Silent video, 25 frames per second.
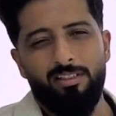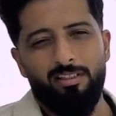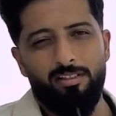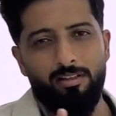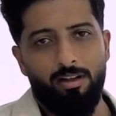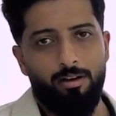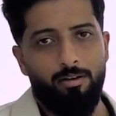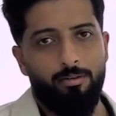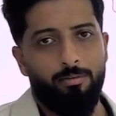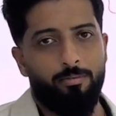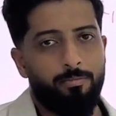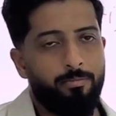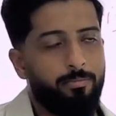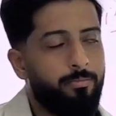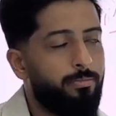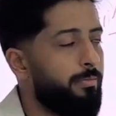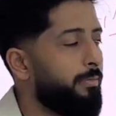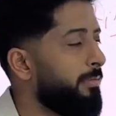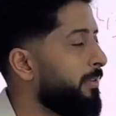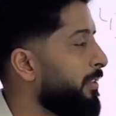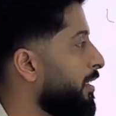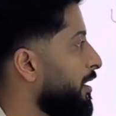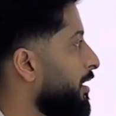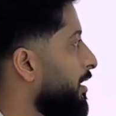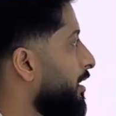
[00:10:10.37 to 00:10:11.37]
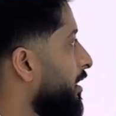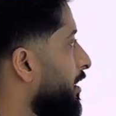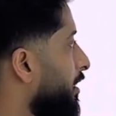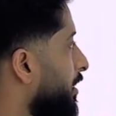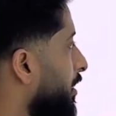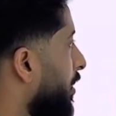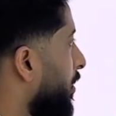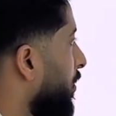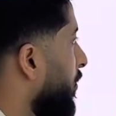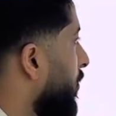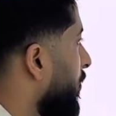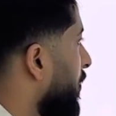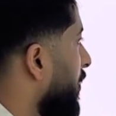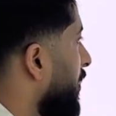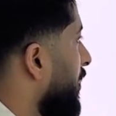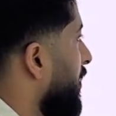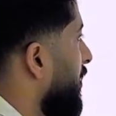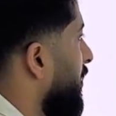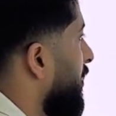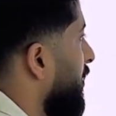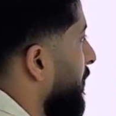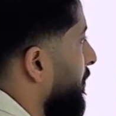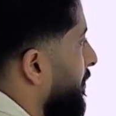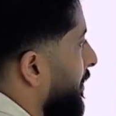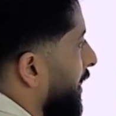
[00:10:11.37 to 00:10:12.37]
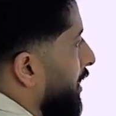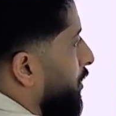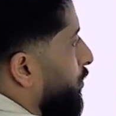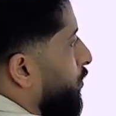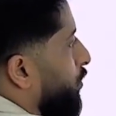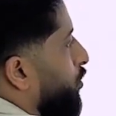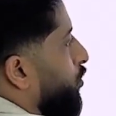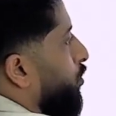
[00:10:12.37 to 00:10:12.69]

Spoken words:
done. Now the price is